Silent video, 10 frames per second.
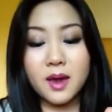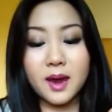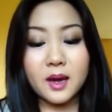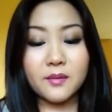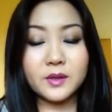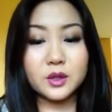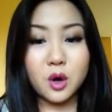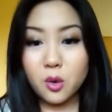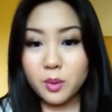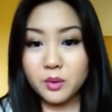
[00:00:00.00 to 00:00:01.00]
And if it's
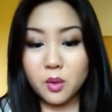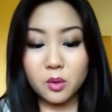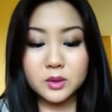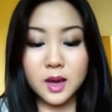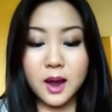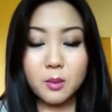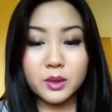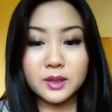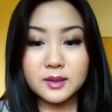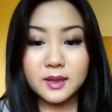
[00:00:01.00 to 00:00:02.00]
open the whole time
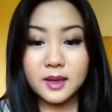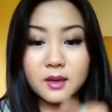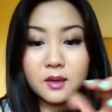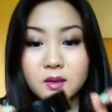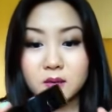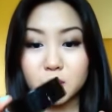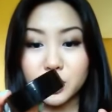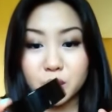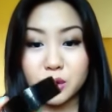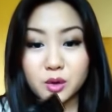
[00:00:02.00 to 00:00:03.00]
when it's like,
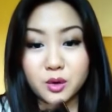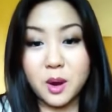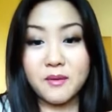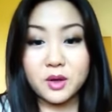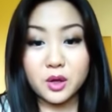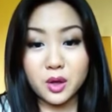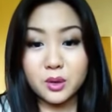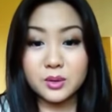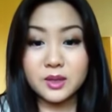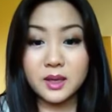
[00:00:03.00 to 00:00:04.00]
when you have it
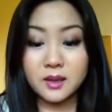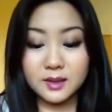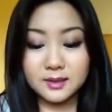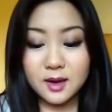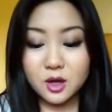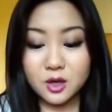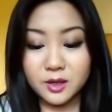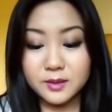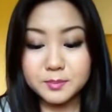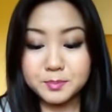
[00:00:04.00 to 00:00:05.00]
closed, then that's not
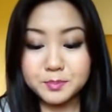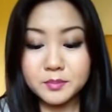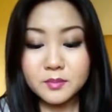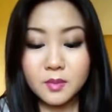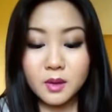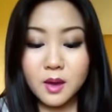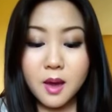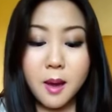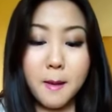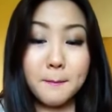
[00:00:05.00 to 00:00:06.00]
good.
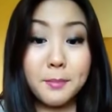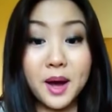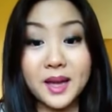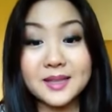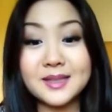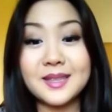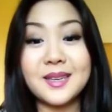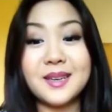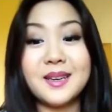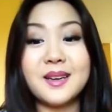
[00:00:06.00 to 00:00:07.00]
But
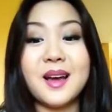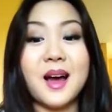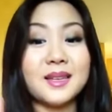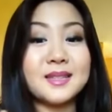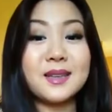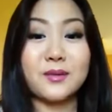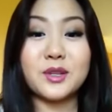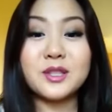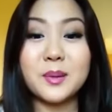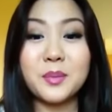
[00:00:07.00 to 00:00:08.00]
I
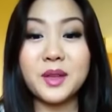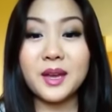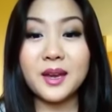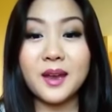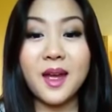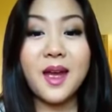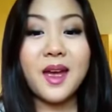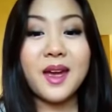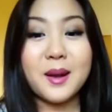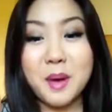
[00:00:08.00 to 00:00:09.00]
discovered something,
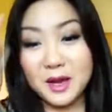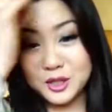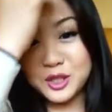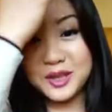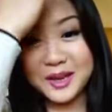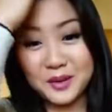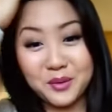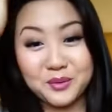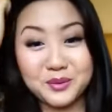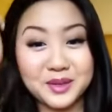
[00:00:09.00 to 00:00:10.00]
and I'm actually like
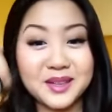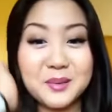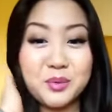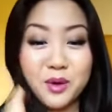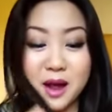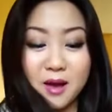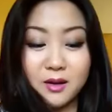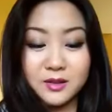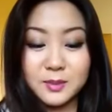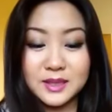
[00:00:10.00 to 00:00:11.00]
really
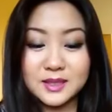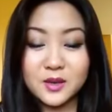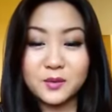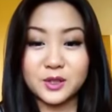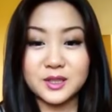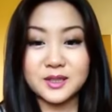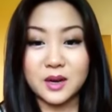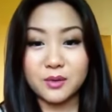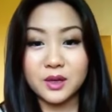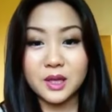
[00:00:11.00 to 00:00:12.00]
proud of myself for
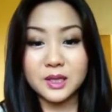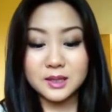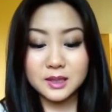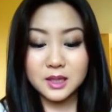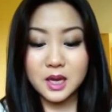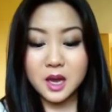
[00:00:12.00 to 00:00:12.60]
discovering this.